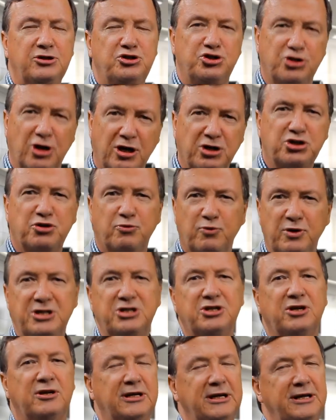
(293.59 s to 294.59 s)
Just
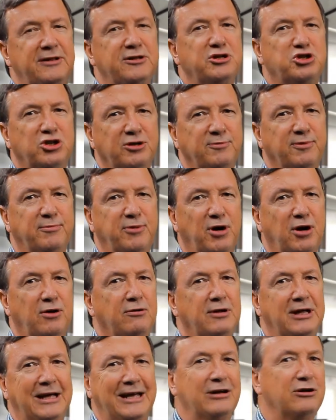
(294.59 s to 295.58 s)
recently in the Super
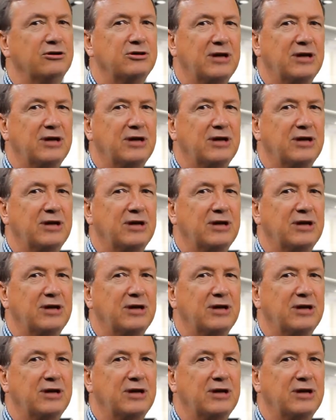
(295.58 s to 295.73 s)
Bowl,